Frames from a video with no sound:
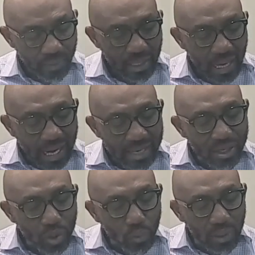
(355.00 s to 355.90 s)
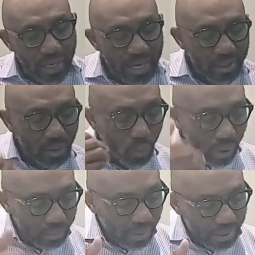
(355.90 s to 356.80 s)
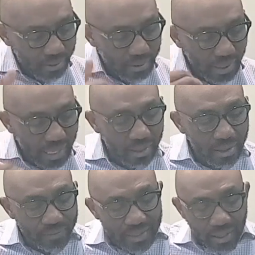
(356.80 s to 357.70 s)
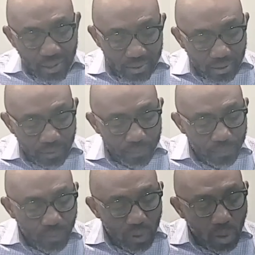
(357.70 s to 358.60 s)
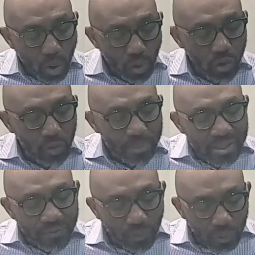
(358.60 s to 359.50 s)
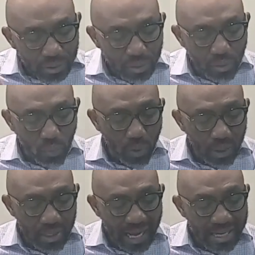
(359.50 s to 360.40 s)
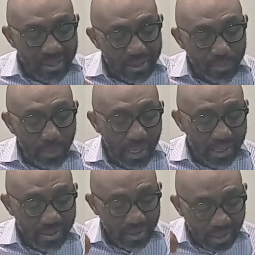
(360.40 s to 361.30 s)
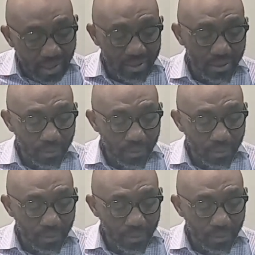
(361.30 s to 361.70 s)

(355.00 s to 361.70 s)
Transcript: Either you will hate the one master and love the other, or you will be devoted to the one and despise the other.